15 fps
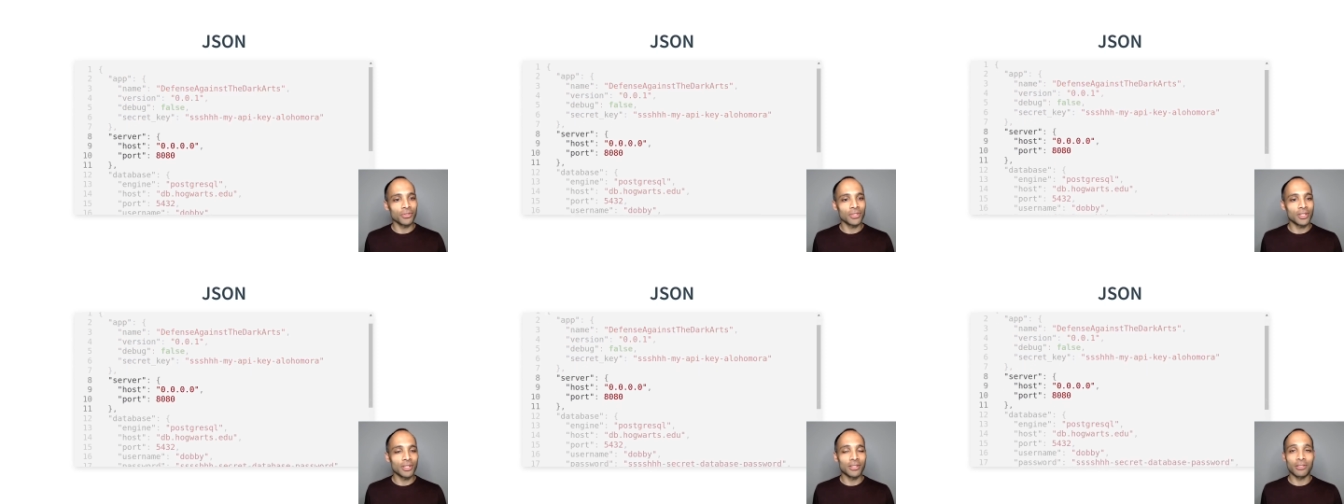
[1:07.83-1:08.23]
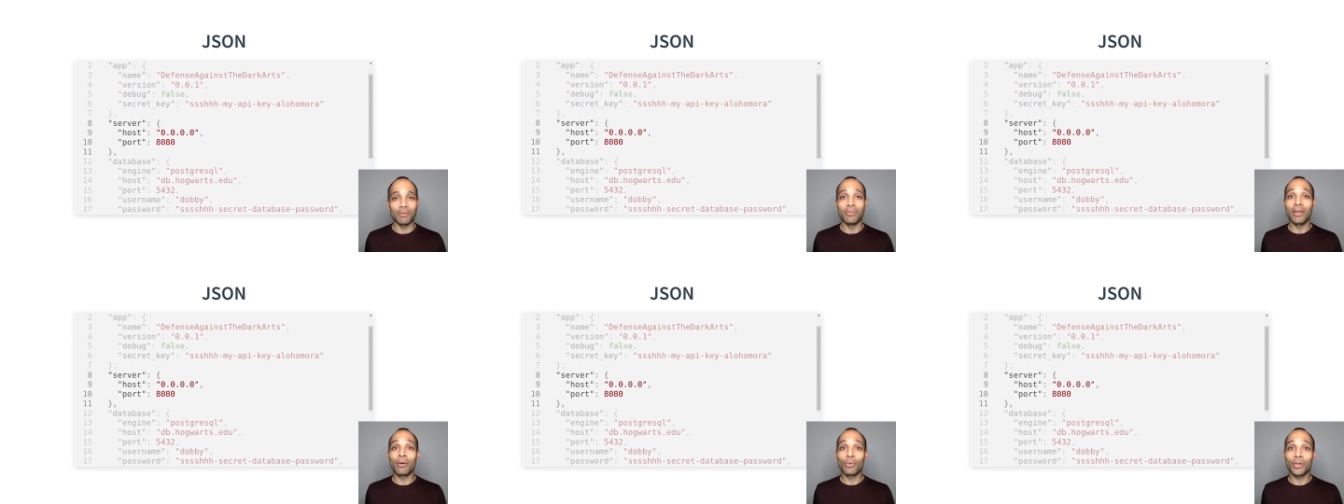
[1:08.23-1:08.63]
see
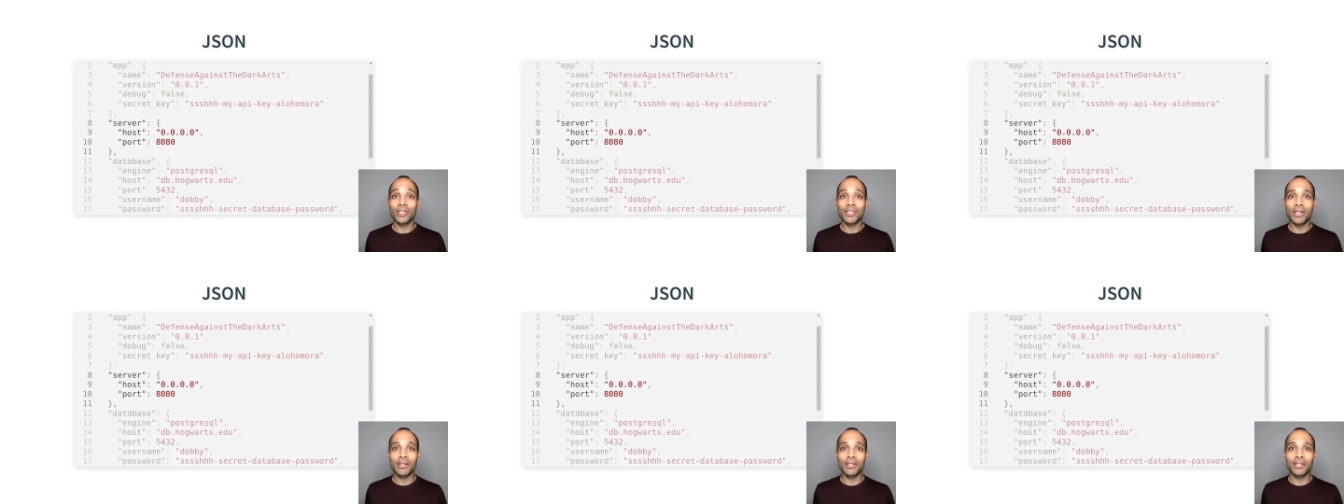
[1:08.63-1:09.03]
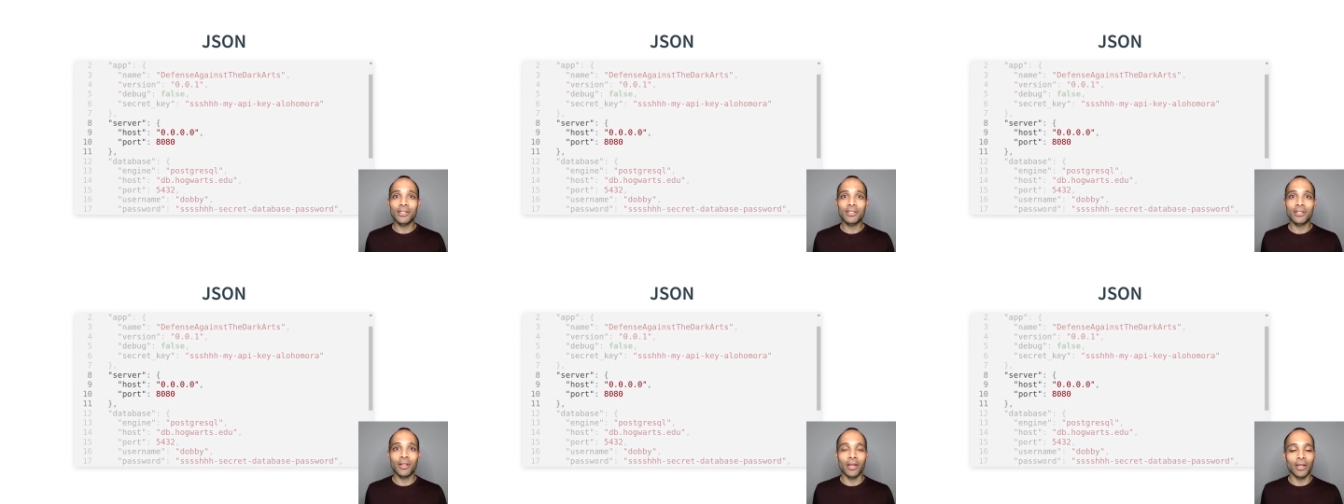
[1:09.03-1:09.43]
some network
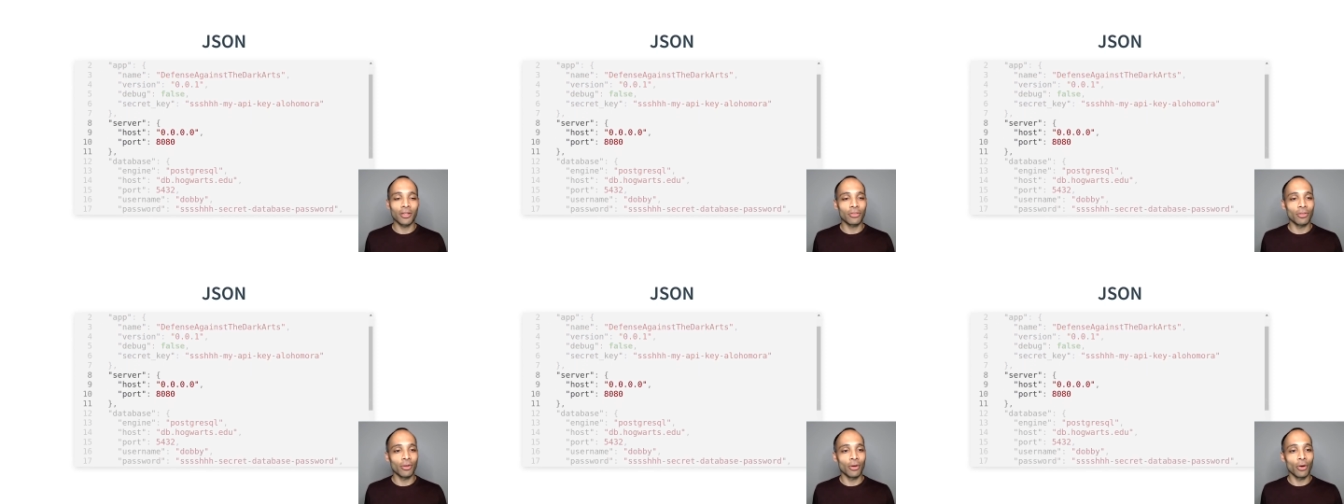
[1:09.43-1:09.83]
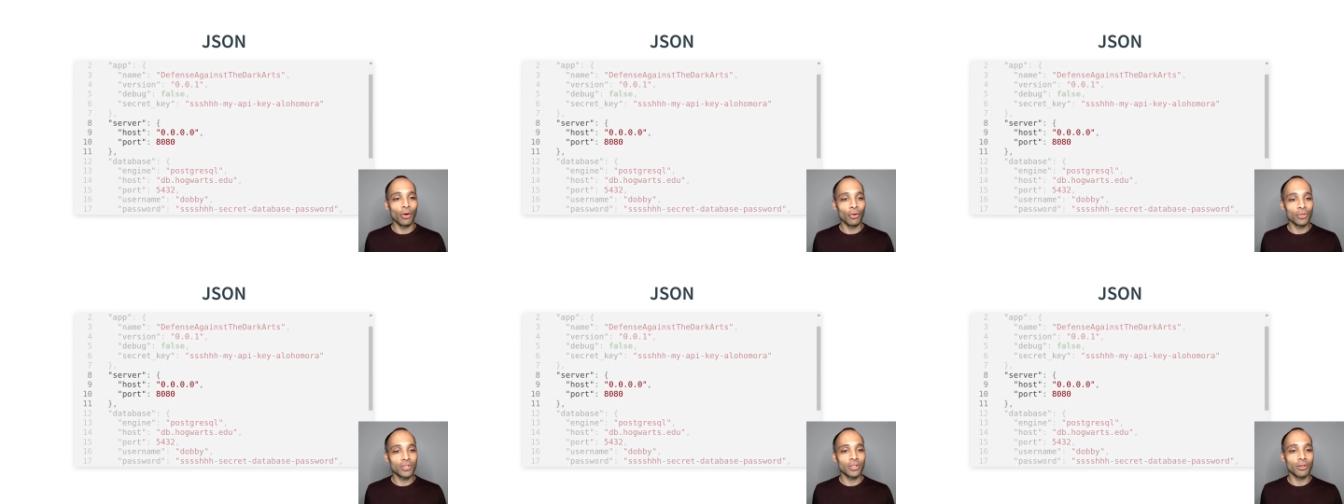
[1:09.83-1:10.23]
settings like the
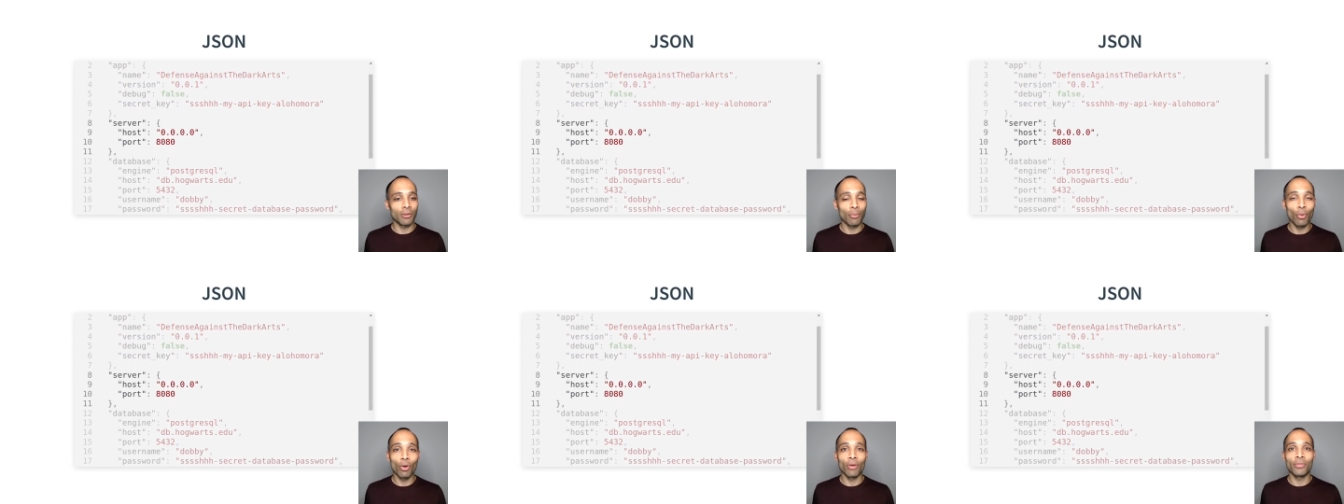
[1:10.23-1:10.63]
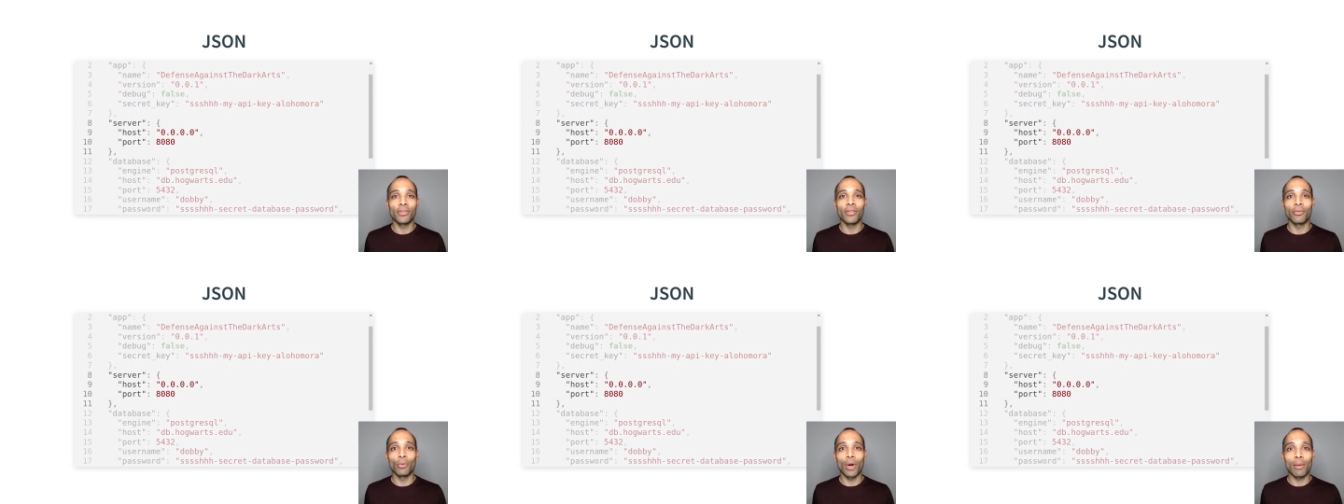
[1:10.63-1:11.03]
host and the port
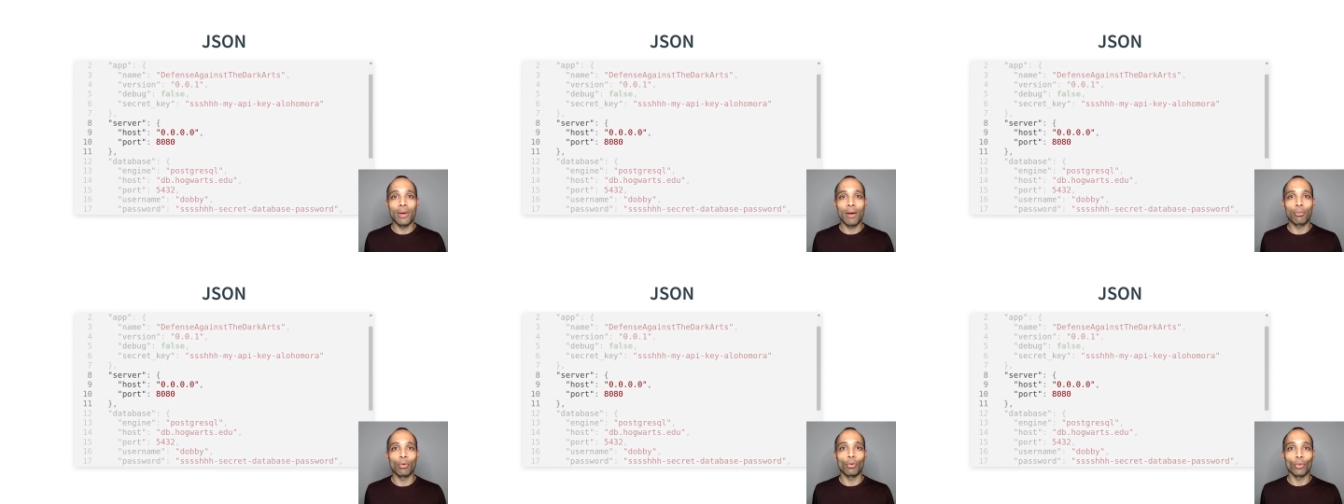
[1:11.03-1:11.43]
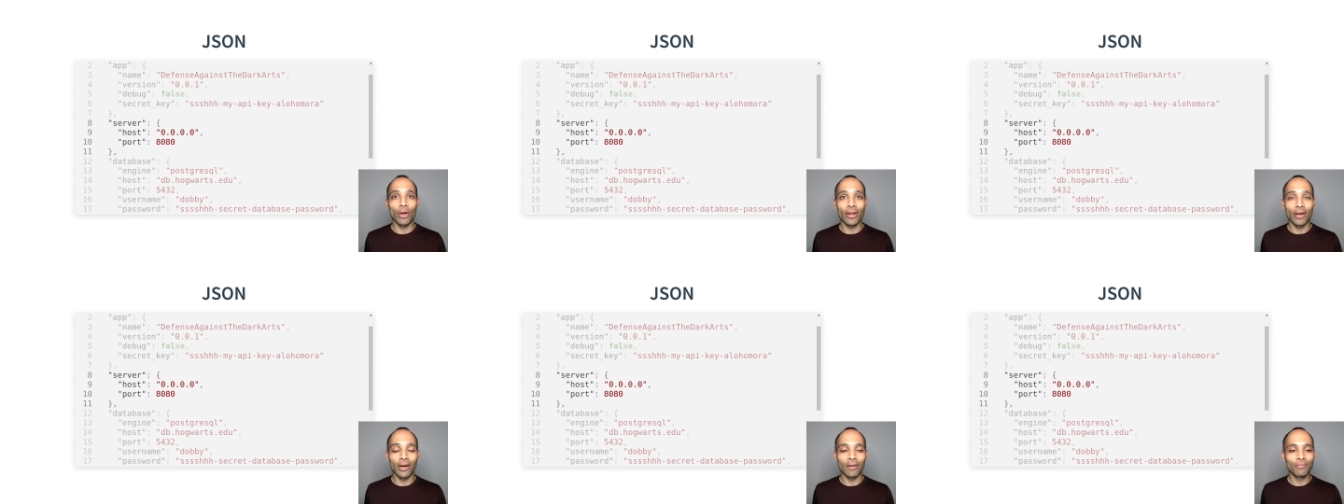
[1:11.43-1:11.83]
that the web app will
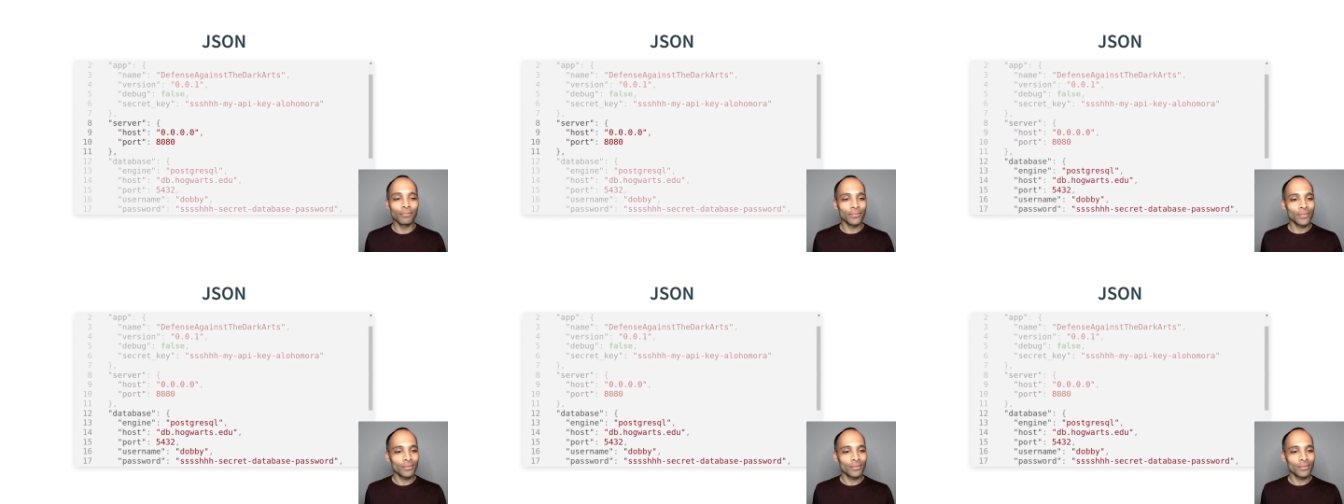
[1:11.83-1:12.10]
run on.